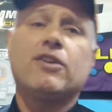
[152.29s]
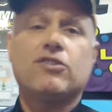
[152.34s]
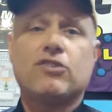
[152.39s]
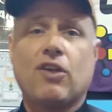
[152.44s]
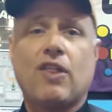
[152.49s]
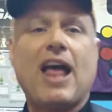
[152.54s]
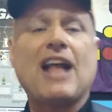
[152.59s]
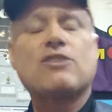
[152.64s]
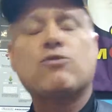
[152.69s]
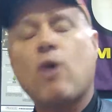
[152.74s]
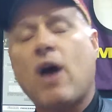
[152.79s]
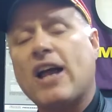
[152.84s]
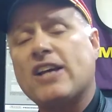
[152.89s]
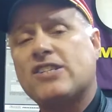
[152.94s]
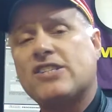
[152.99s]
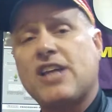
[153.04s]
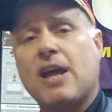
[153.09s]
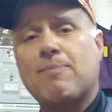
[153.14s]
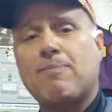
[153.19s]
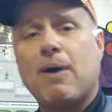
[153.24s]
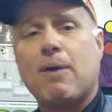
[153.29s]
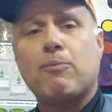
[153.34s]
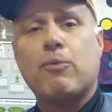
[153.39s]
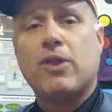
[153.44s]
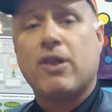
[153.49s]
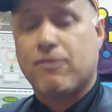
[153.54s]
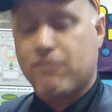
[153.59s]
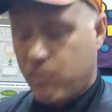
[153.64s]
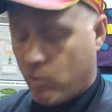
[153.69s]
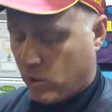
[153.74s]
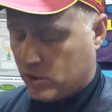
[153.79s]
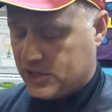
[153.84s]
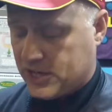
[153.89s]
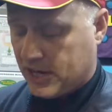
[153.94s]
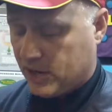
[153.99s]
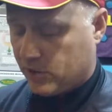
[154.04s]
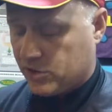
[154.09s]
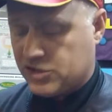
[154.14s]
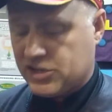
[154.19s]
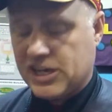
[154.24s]
So that's why I step up with a
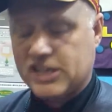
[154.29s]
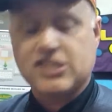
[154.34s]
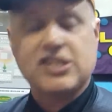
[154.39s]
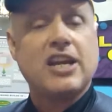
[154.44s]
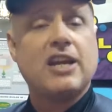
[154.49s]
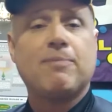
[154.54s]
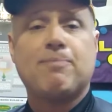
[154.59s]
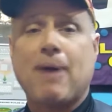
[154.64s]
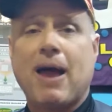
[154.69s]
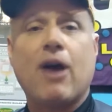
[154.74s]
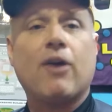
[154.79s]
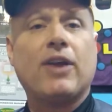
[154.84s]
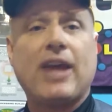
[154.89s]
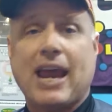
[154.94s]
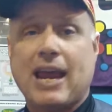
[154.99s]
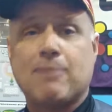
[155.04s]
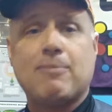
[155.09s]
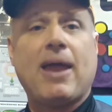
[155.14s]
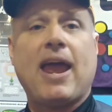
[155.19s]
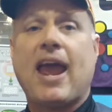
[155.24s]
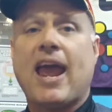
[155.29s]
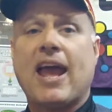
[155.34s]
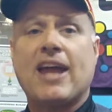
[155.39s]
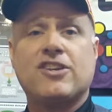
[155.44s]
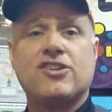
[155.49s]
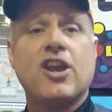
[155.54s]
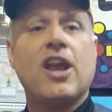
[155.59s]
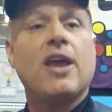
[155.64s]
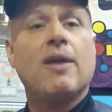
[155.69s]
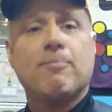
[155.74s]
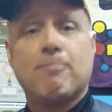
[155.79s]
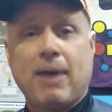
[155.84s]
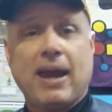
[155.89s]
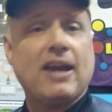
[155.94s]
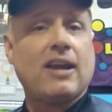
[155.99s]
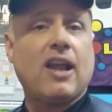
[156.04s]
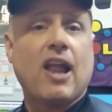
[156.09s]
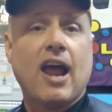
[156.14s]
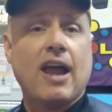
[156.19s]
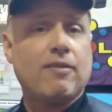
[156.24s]
14 or 16 pound Gamma Edge
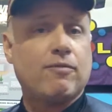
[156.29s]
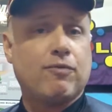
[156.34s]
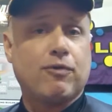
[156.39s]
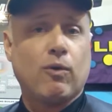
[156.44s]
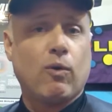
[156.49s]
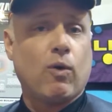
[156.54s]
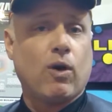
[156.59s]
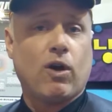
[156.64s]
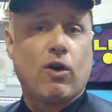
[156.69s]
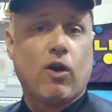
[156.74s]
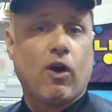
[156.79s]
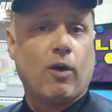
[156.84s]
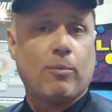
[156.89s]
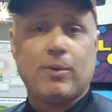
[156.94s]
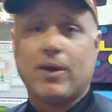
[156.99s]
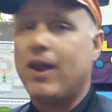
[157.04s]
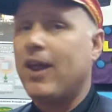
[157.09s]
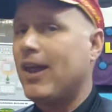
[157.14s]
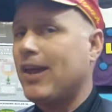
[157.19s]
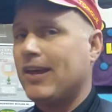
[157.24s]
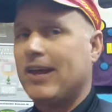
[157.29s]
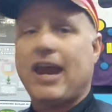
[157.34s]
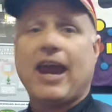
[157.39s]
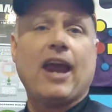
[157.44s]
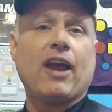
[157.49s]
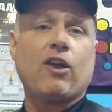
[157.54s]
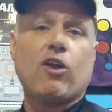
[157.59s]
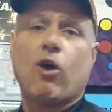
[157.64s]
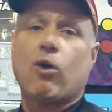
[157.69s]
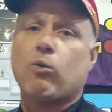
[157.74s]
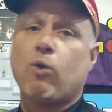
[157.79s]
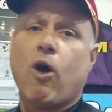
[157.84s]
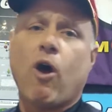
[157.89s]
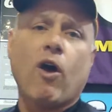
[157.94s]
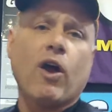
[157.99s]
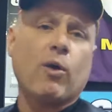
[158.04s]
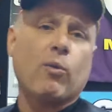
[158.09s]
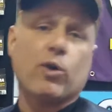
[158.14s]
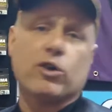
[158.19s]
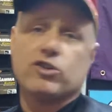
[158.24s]
mainline fluorocarbon. Can't go
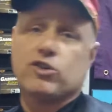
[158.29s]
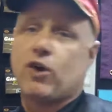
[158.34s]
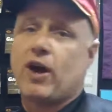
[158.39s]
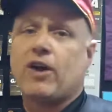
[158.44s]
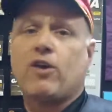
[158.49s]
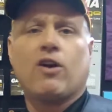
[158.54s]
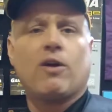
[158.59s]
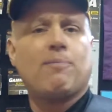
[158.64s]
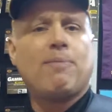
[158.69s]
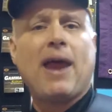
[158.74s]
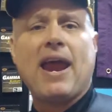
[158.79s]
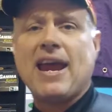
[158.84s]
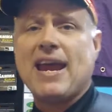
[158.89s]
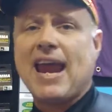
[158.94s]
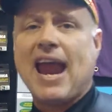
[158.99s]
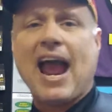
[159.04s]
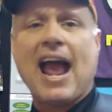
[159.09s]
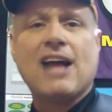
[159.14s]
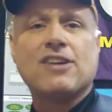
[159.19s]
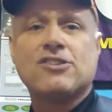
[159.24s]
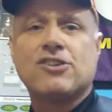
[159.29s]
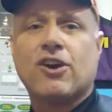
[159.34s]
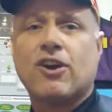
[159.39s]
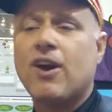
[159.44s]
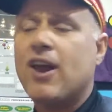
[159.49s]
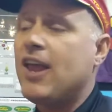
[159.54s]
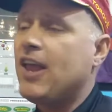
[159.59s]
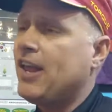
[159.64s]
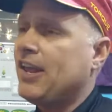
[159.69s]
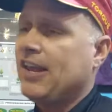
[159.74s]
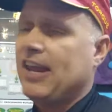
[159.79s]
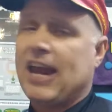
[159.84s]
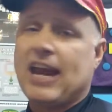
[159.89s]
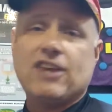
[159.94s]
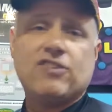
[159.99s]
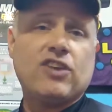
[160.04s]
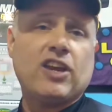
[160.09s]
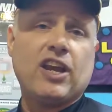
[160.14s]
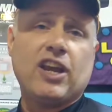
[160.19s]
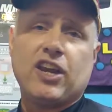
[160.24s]
wrong. It works great on a bait caster.
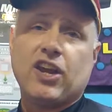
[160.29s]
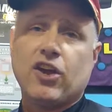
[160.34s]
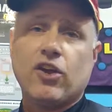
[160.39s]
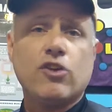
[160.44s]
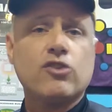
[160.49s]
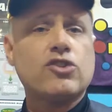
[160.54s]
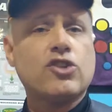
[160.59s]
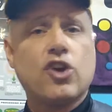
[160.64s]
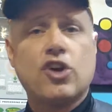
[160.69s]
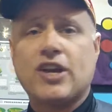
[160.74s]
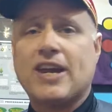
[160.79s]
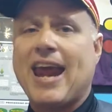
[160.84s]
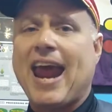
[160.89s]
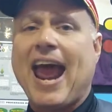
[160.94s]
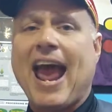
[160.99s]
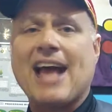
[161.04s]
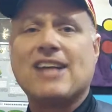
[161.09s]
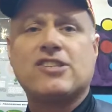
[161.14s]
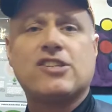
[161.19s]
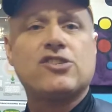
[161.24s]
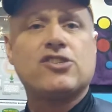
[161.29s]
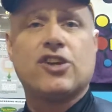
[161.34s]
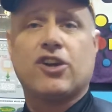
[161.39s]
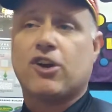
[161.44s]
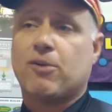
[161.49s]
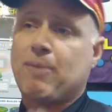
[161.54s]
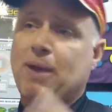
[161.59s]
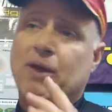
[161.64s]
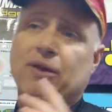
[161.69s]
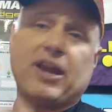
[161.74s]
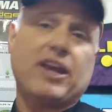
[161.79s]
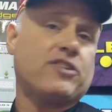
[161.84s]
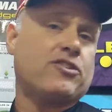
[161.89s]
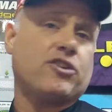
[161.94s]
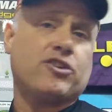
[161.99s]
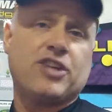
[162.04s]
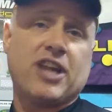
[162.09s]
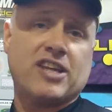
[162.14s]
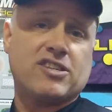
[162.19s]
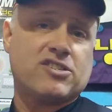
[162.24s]
Easy to use, good casting, so you're going to be able to get
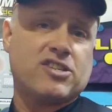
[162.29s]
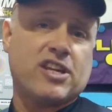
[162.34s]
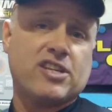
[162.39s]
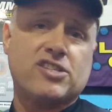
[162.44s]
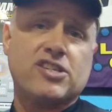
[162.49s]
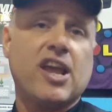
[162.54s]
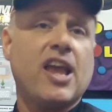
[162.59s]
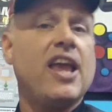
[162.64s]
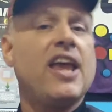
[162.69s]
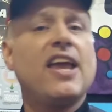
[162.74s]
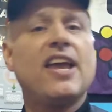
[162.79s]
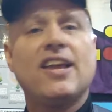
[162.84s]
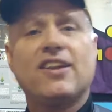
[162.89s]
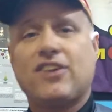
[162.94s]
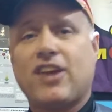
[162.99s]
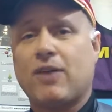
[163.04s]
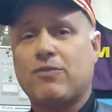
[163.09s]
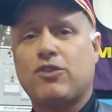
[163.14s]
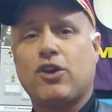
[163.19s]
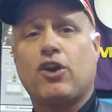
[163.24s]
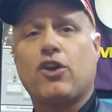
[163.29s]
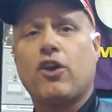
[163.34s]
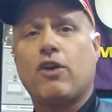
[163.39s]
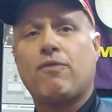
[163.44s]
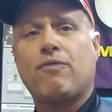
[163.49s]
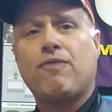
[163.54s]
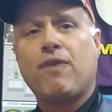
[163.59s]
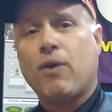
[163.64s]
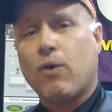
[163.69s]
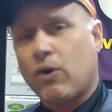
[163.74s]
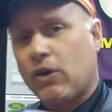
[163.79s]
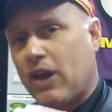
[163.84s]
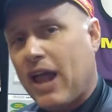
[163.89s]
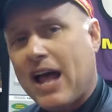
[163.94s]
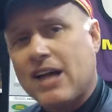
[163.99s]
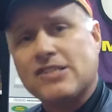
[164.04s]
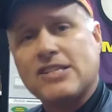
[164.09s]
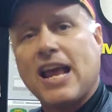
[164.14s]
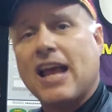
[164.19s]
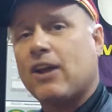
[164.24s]
your distance, gives you a good feel, and
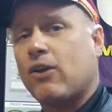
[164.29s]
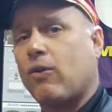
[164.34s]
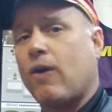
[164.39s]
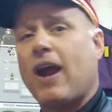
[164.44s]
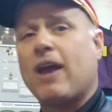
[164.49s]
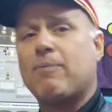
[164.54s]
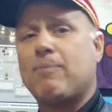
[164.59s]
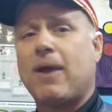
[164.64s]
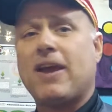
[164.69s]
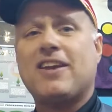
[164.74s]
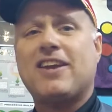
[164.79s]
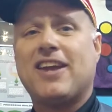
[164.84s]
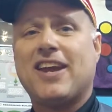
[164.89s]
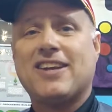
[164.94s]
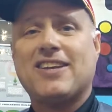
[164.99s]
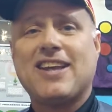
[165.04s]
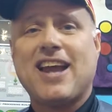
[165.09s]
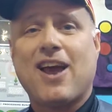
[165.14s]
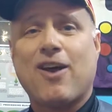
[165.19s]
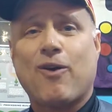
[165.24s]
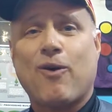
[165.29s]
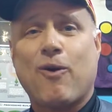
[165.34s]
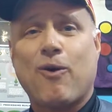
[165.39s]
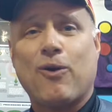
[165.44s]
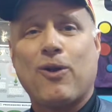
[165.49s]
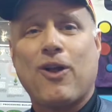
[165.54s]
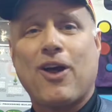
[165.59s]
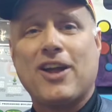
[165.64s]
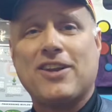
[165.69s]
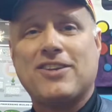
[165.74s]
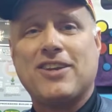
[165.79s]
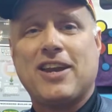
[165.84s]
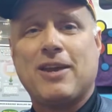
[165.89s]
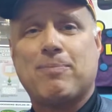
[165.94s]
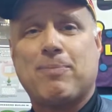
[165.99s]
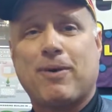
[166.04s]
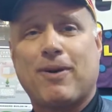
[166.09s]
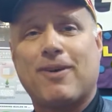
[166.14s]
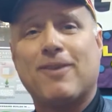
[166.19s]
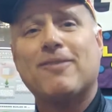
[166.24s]
allows that crankbait to get down a whole lot
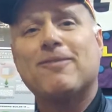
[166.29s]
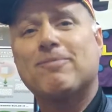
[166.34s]
deeper.